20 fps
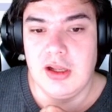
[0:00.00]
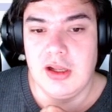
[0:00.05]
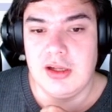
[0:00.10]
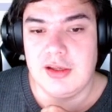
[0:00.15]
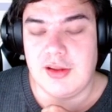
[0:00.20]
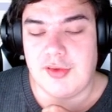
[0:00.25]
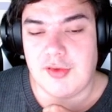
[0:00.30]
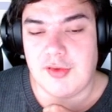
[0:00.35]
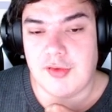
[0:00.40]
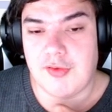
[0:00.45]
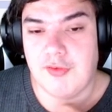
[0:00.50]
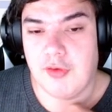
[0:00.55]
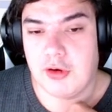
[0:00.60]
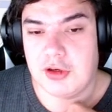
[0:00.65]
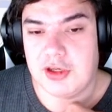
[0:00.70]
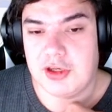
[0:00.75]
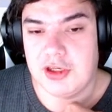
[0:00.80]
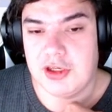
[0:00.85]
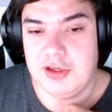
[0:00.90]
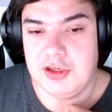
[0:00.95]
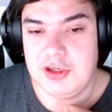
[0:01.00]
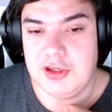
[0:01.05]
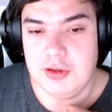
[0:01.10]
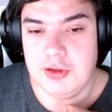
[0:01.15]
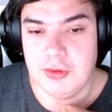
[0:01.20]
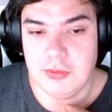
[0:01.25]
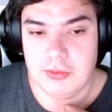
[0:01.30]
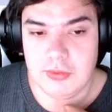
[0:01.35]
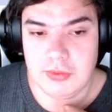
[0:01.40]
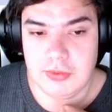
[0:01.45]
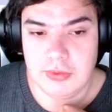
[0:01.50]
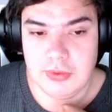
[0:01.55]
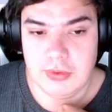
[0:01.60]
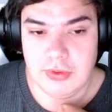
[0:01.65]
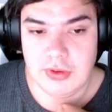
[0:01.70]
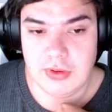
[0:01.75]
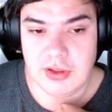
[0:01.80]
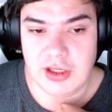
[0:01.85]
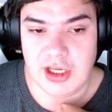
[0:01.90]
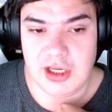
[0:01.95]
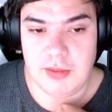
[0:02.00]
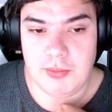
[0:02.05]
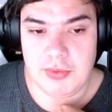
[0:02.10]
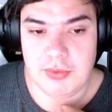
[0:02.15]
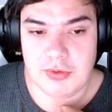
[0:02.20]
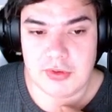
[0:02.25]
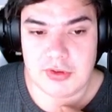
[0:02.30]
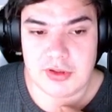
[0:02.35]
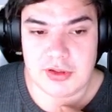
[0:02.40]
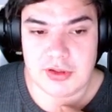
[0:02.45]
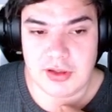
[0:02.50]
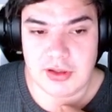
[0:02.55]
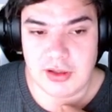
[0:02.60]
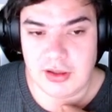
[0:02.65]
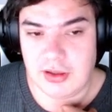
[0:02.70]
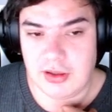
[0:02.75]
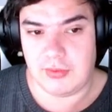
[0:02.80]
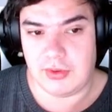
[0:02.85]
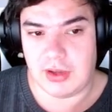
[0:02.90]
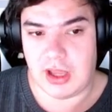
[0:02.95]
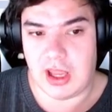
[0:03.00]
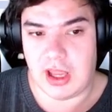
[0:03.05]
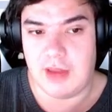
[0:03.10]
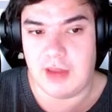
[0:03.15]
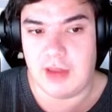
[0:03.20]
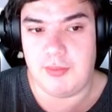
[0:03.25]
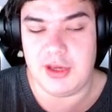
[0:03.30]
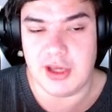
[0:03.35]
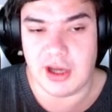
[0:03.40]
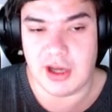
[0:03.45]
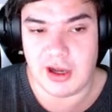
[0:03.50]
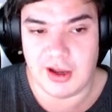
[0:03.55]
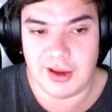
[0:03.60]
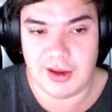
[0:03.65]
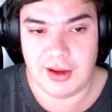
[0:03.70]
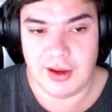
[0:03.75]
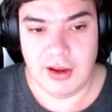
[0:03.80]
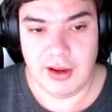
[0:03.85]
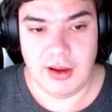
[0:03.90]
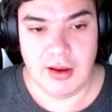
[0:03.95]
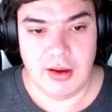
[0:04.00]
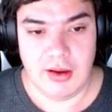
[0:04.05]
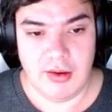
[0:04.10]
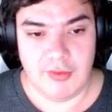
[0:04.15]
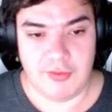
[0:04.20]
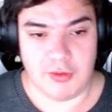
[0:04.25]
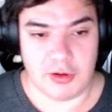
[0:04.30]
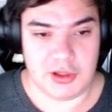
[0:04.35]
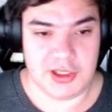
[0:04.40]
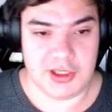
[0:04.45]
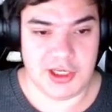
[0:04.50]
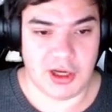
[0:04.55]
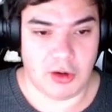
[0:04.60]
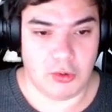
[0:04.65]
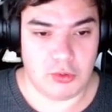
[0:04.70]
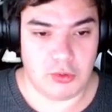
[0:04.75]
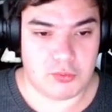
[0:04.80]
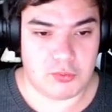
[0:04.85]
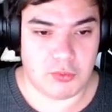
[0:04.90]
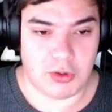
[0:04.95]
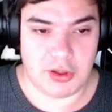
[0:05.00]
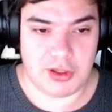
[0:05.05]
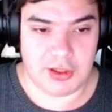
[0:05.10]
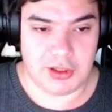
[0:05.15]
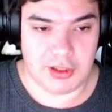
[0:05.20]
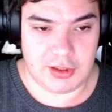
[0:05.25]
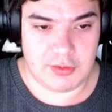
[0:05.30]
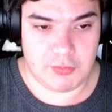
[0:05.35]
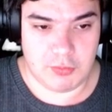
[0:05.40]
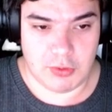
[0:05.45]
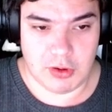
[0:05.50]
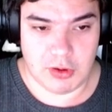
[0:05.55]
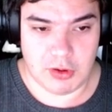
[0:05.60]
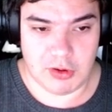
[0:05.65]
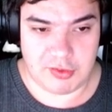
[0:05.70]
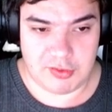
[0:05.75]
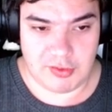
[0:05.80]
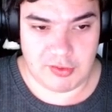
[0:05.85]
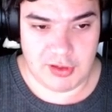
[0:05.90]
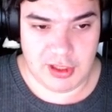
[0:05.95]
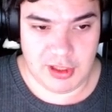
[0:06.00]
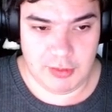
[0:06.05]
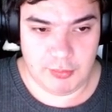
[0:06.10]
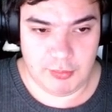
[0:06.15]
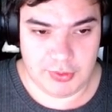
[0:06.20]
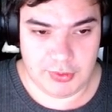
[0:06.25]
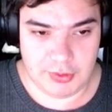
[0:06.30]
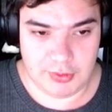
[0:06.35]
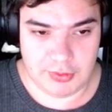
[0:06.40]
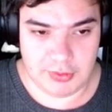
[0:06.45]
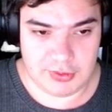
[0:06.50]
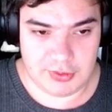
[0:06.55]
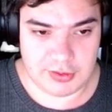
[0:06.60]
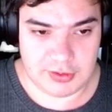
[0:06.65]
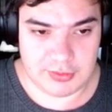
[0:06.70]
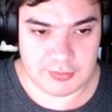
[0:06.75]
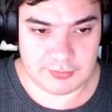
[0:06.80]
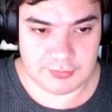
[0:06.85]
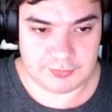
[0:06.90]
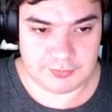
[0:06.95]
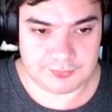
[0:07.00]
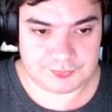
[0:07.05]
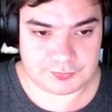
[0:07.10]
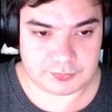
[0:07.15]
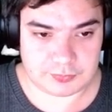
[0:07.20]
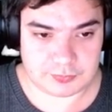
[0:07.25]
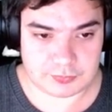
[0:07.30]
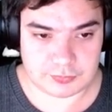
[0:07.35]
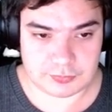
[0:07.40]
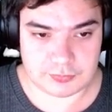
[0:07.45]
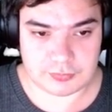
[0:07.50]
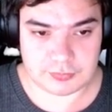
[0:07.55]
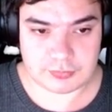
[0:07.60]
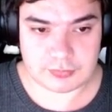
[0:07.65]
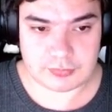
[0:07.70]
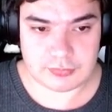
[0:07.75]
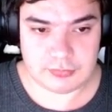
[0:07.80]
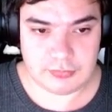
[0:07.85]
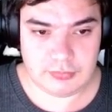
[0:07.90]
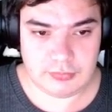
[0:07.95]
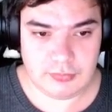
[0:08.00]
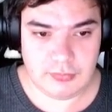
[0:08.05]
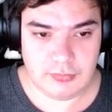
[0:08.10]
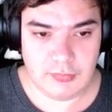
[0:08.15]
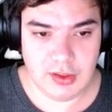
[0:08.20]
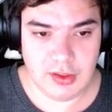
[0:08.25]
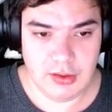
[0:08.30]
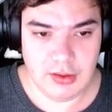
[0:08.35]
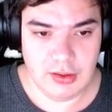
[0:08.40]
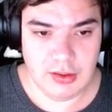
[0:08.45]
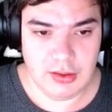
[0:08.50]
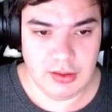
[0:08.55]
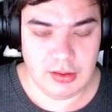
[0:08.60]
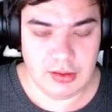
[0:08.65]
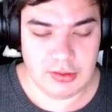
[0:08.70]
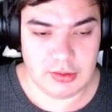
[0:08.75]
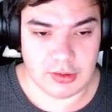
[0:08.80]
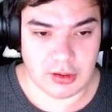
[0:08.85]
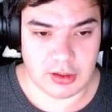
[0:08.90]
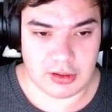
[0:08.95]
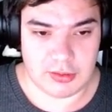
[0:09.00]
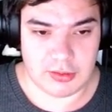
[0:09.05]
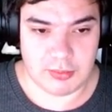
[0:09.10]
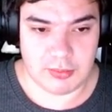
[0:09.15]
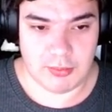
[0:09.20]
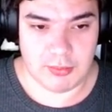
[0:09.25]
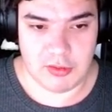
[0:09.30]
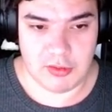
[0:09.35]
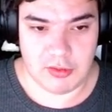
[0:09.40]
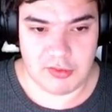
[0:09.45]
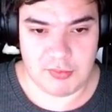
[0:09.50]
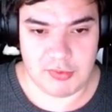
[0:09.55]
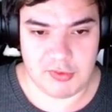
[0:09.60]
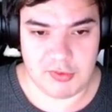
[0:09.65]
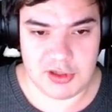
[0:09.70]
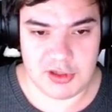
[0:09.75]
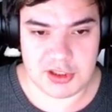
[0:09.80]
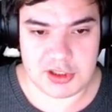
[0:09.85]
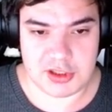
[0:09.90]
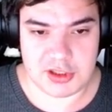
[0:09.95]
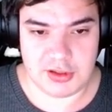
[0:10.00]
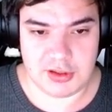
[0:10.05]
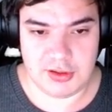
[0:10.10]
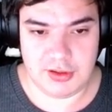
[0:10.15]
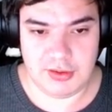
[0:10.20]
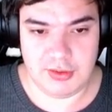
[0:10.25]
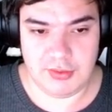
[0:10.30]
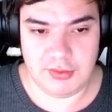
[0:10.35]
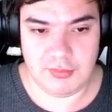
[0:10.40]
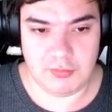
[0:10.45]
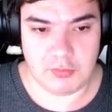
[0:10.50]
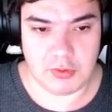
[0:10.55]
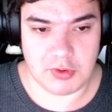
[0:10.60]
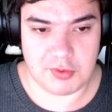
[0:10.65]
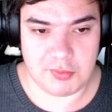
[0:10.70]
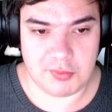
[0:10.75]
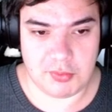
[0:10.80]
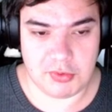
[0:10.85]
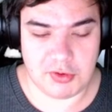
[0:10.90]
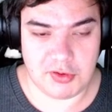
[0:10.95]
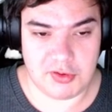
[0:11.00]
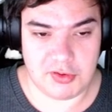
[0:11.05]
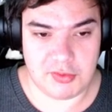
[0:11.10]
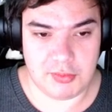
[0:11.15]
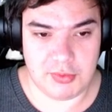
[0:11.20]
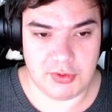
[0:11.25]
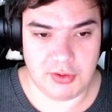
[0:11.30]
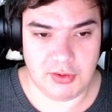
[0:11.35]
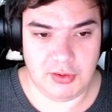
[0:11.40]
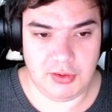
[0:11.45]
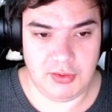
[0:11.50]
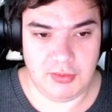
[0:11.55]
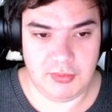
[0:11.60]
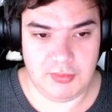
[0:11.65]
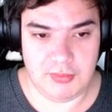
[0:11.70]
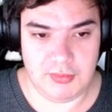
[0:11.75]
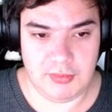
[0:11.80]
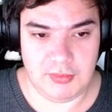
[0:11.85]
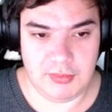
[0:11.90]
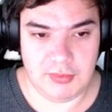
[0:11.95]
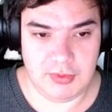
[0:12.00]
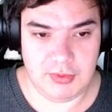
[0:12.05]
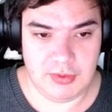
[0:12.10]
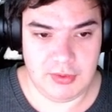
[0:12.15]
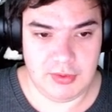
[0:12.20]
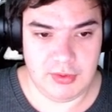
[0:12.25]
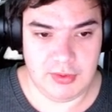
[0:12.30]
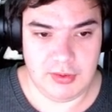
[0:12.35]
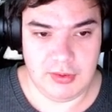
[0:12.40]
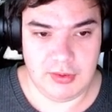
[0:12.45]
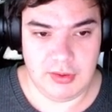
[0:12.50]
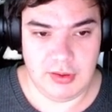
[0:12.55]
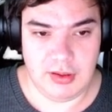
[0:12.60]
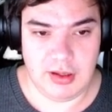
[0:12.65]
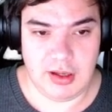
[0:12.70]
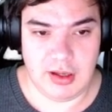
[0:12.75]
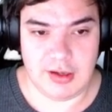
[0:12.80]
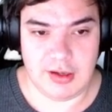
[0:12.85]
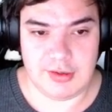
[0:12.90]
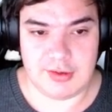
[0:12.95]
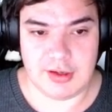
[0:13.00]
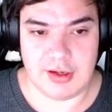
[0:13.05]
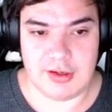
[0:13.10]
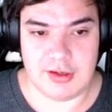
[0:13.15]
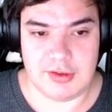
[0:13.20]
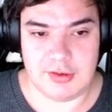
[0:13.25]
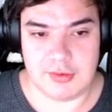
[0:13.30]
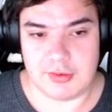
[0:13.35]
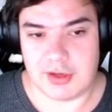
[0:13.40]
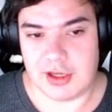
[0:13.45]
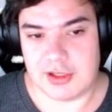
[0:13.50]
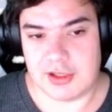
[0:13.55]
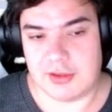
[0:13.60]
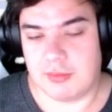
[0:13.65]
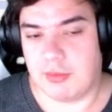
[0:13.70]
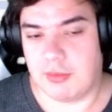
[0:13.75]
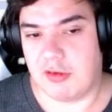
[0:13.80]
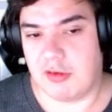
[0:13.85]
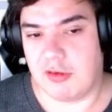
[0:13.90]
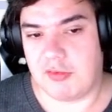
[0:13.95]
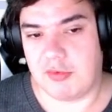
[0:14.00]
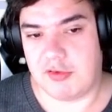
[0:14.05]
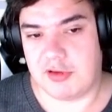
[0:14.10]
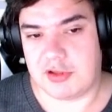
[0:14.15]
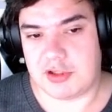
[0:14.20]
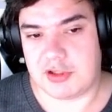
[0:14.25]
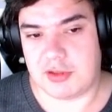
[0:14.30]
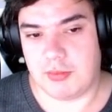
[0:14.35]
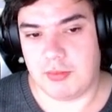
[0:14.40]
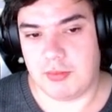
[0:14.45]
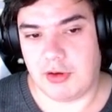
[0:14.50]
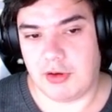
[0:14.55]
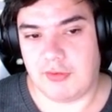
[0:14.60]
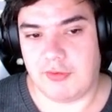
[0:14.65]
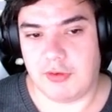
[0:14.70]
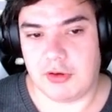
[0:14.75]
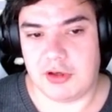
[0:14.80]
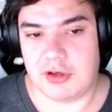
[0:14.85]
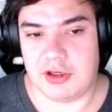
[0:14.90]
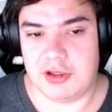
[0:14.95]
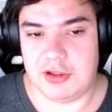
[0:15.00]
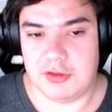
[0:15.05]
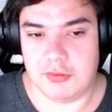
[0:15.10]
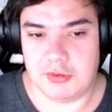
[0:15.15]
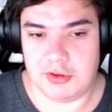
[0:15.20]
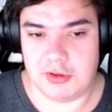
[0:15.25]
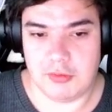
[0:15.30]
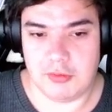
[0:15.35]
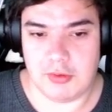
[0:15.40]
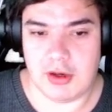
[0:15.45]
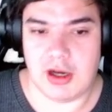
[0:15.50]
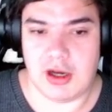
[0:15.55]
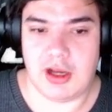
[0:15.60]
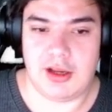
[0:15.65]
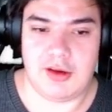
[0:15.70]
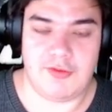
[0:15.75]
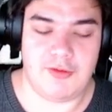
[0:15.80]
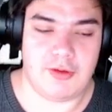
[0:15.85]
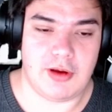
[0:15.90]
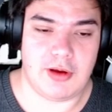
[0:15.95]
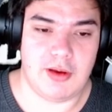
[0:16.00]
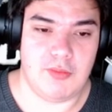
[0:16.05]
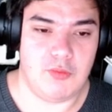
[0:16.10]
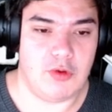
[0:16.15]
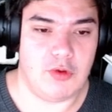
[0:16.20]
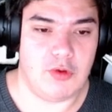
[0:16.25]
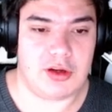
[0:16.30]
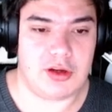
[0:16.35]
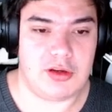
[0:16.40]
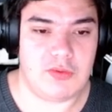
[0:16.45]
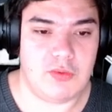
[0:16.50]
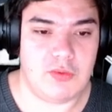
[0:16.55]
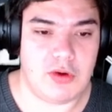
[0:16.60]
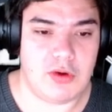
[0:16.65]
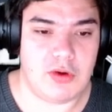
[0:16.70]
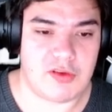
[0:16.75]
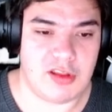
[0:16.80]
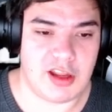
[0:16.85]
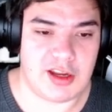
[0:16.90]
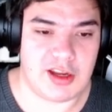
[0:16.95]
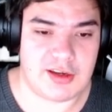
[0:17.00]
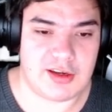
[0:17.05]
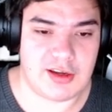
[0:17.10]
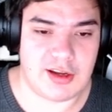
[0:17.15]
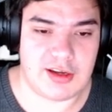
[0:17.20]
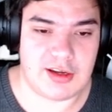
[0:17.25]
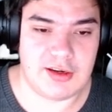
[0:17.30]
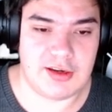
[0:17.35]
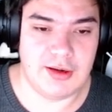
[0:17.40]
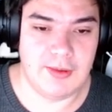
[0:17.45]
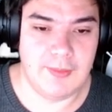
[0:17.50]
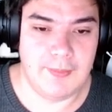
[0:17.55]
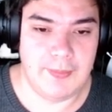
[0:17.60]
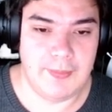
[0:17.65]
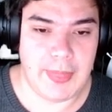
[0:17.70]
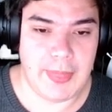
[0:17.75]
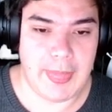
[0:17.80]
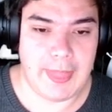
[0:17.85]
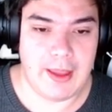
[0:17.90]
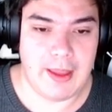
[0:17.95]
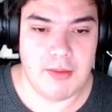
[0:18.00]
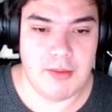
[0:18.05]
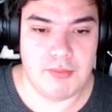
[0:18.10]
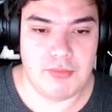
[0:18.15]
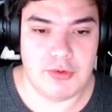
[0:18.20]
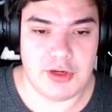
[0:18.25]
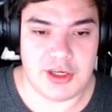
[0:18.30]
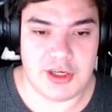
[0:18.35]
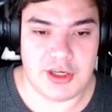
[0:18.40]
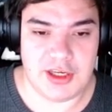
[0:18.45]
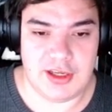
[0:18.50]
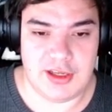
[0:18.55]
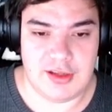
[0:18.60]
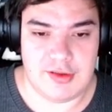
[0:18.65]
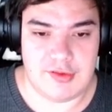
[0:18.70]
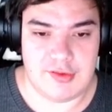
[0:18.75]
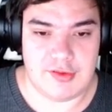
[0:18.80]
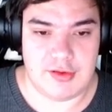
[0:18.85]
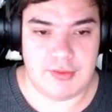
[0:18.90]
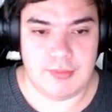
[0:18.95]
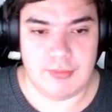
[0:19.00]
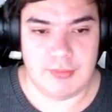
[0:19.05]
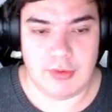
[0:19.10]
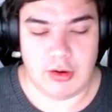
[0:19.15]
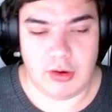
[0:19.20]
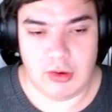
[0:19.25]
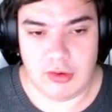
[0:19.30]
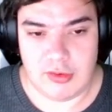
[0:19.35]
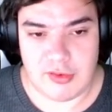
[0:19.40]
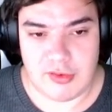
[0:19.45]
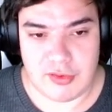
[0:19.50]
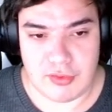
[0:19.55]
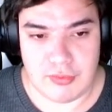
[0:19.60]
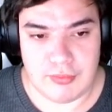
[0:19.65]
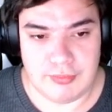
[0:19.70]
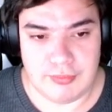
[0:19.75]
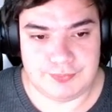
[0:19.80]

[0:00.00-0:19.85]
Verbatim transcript: This is for the new input API. For the old one it was input.mousePosition was possible, and then you get the mouse position. But for the new UI framework, it works like that. Pretty easy also.